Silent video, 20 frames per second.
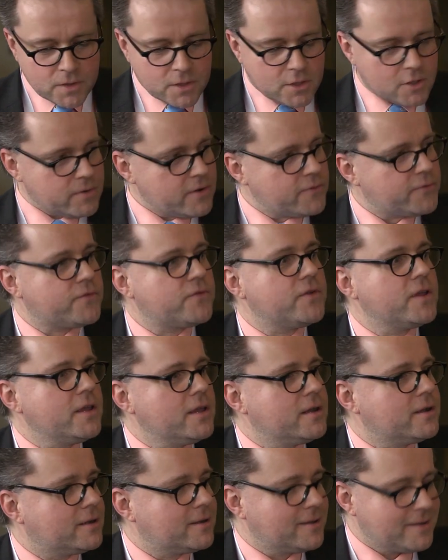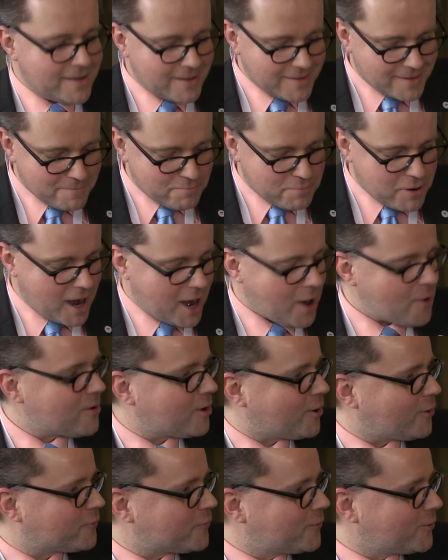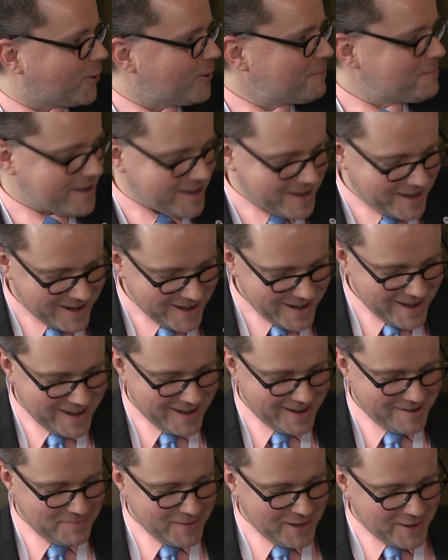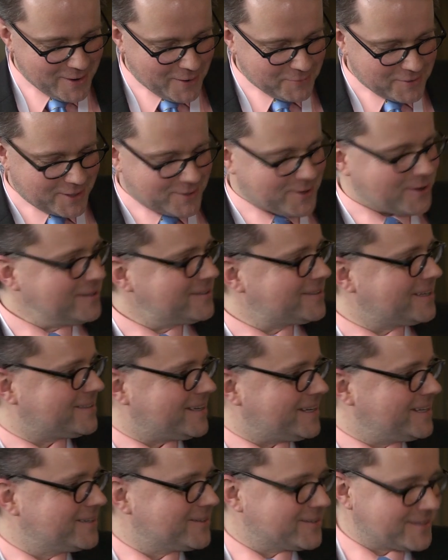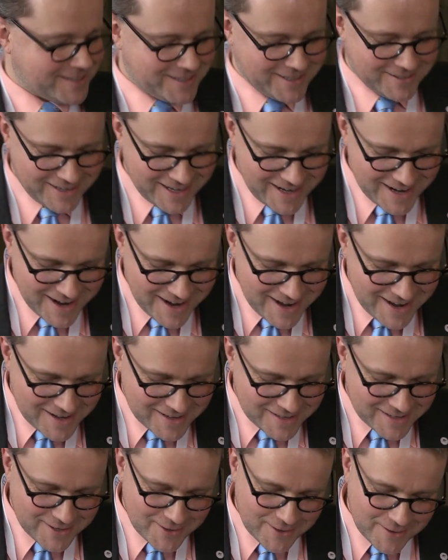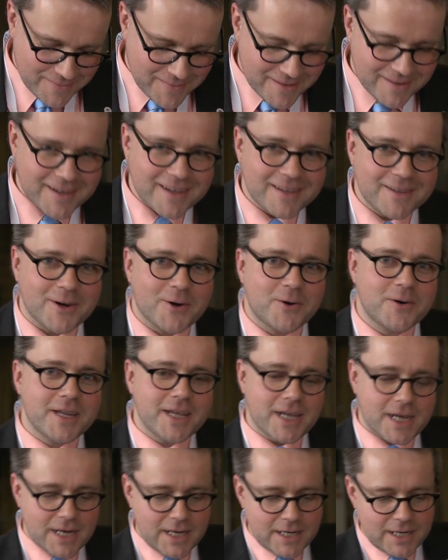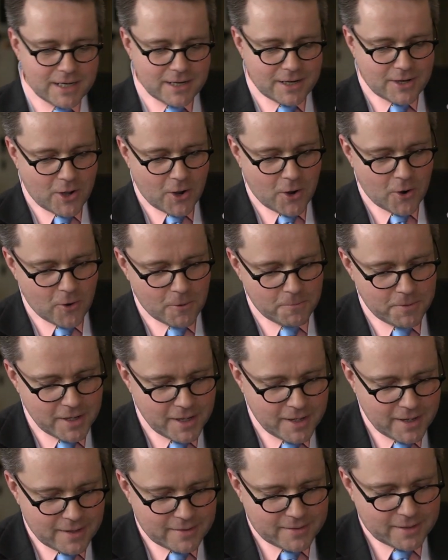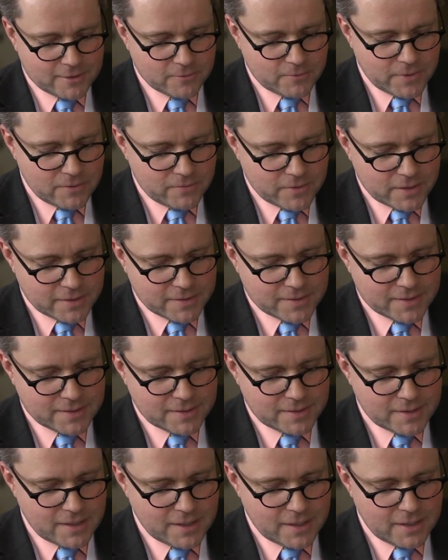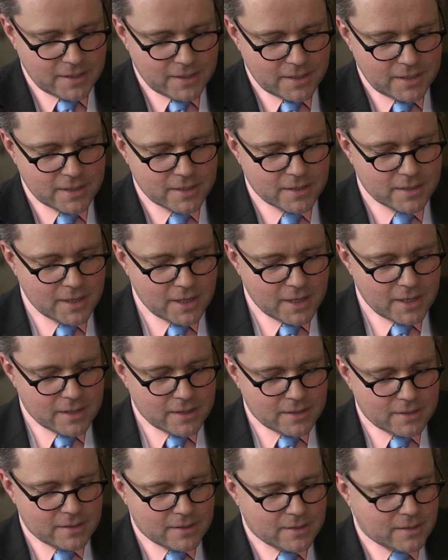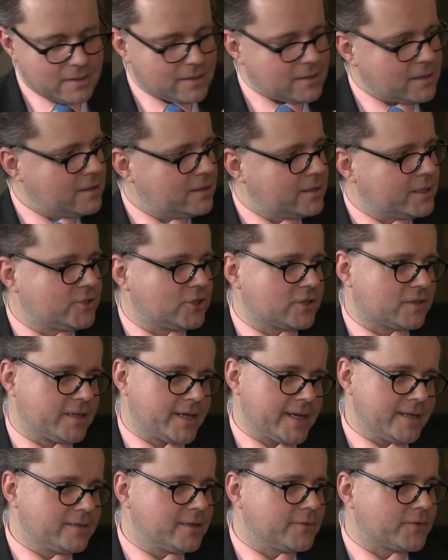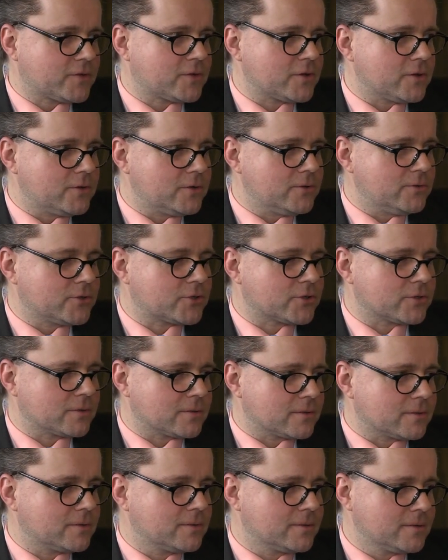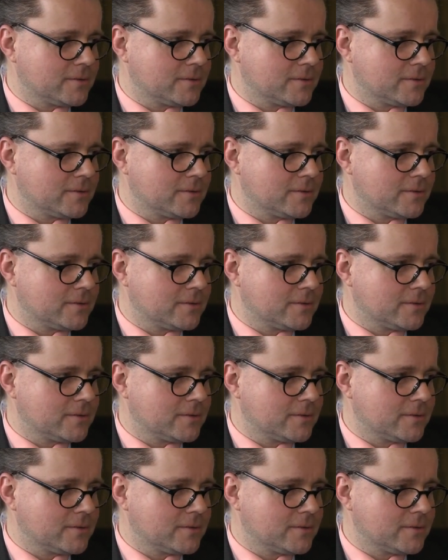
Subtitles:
you will feel the power of lobbying of the content industry. So there's only a little hope that we will see here a legislative solution.